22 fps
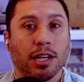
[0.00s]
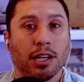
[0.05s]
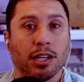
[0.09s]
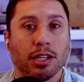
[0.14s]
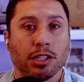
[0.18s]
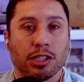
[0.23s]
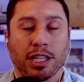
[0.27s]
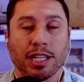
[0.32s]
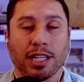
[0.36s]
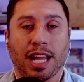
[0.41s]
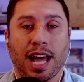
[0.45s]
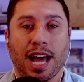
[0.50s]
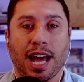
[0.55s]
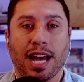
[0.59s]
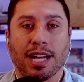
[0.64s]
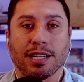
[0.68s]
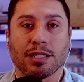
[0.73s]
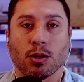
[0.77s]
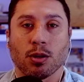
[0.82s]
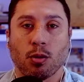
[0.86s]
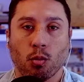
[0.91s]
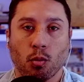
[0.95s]
She
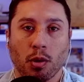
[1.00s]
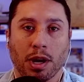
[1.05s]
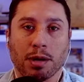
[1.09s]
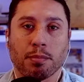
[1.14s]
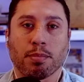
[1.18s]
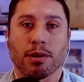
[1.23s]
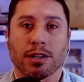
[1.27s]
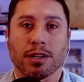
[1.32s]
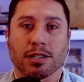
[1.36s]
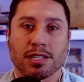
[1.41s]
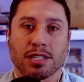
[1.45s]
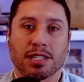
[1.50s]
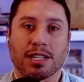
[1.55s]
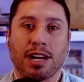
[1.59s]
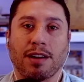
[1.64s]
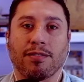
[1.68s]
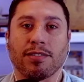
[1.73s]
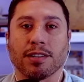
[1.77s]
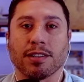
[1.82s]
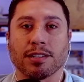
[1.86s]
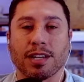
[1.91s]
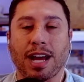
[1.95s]
lies, one person
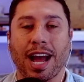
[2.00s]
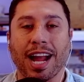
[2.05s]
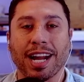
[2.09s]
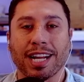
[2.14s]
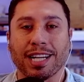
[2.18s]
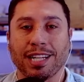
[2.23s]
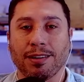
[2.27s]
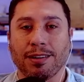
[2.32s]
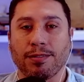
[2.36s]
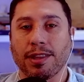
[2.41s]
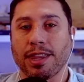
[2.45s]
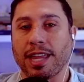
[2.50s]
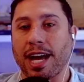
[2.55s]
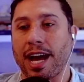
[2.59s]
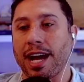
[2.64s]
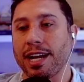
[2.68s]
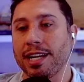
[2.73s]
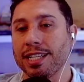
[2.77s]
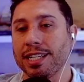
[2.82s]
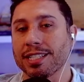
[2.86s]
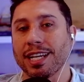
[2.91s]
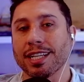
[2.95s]
suffers. I can live with
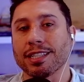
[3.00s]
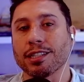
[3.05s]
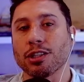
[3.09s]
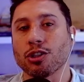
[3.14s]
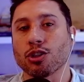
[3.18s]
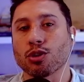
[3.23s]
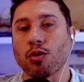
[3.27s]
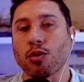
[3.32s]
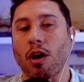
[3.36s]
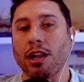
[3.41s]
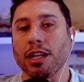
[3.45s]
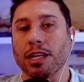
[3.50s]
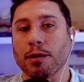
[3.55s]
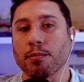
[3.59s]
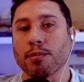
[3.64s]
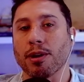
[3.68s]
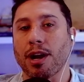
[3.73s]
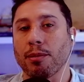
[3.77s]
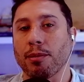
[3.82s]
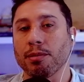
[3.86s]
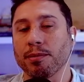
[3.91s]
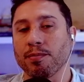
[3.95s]
that. It's like the trolley
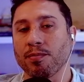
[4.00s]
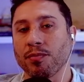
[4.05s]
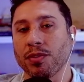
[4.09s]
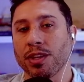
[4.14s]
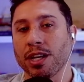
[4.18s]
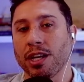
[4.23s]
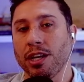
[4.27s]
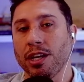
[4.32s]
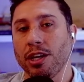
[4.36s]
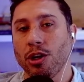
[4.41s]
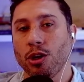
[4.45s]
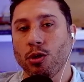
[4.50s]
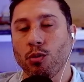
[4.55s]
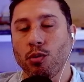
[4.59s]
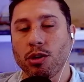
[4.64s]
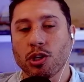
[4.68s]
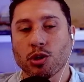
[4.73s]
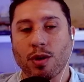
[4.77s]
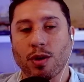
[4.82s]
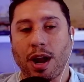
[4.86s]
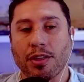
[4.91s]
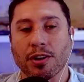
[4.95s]
problem.
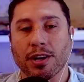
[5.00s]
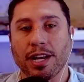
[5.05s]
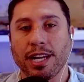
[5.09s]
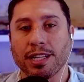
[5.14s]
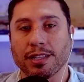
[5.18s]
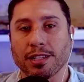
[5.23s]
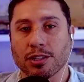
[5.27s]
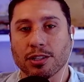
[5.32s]
Would you rather hit the